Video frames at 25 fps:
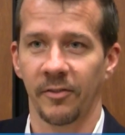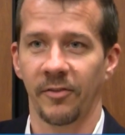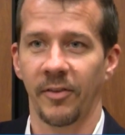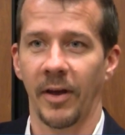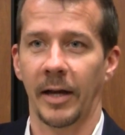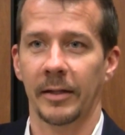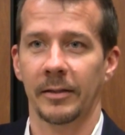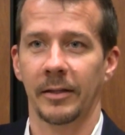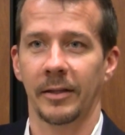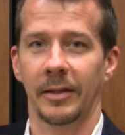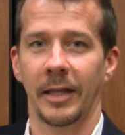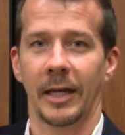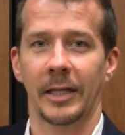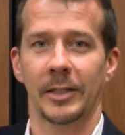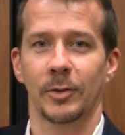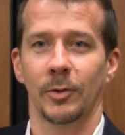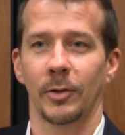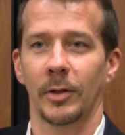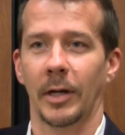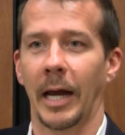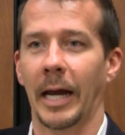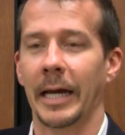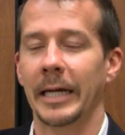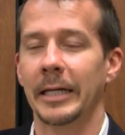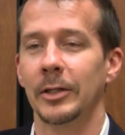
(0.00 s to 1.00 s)
the fact that that's
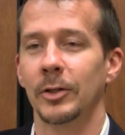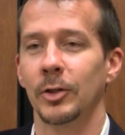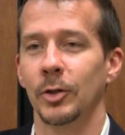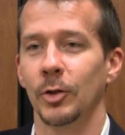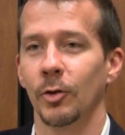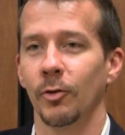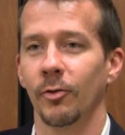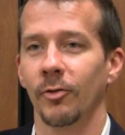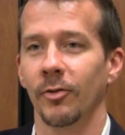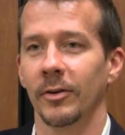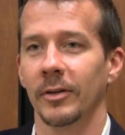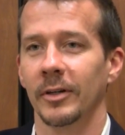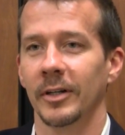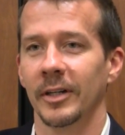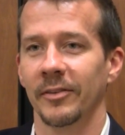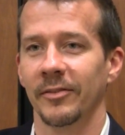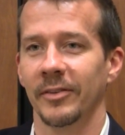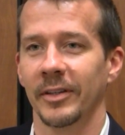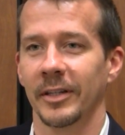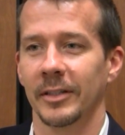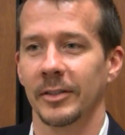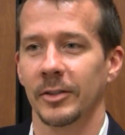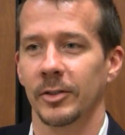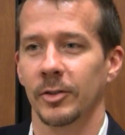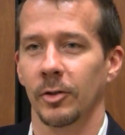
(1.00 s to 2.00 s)
what I do for a
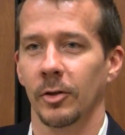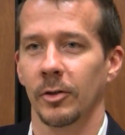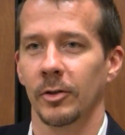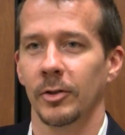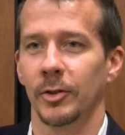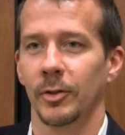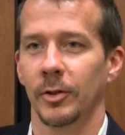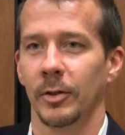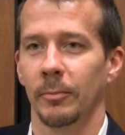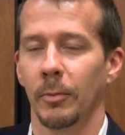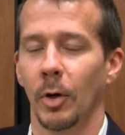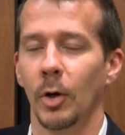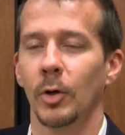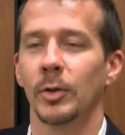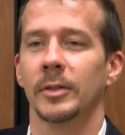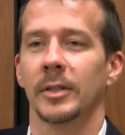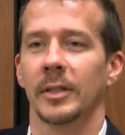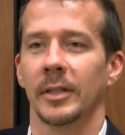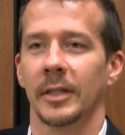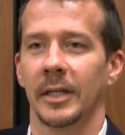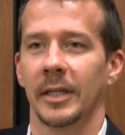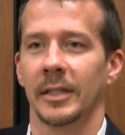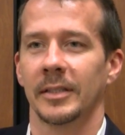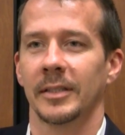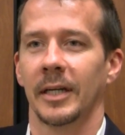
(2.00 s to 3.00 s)
living is surgery. Most
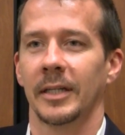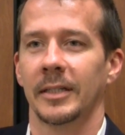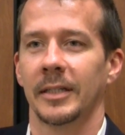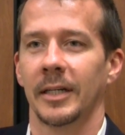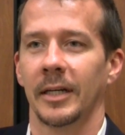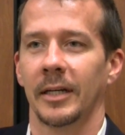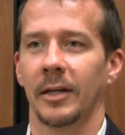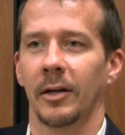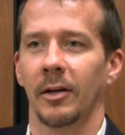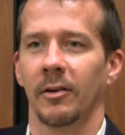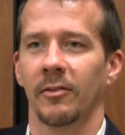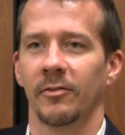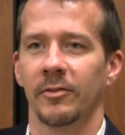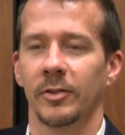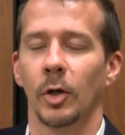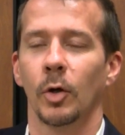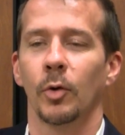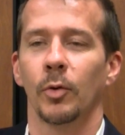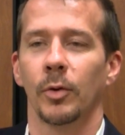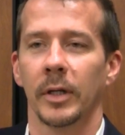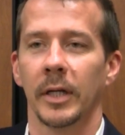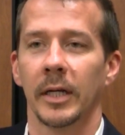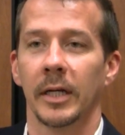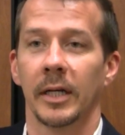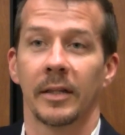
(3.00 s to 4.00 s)
of the kids I take care of
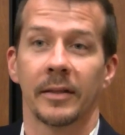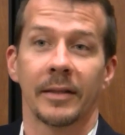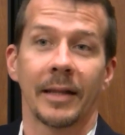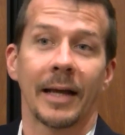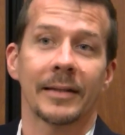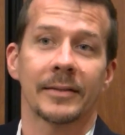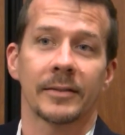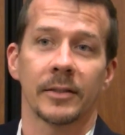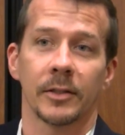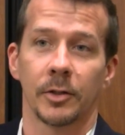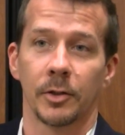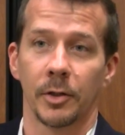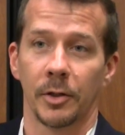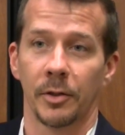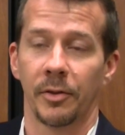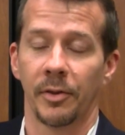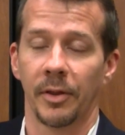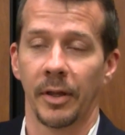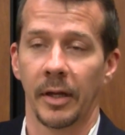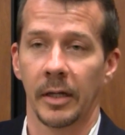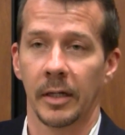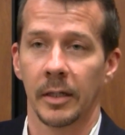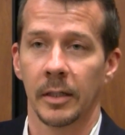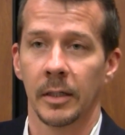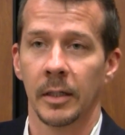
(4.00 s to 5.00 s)
don't need it, and that's a good
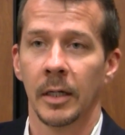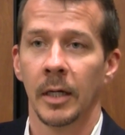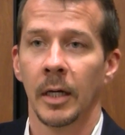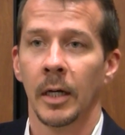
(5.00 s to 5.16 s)
thing.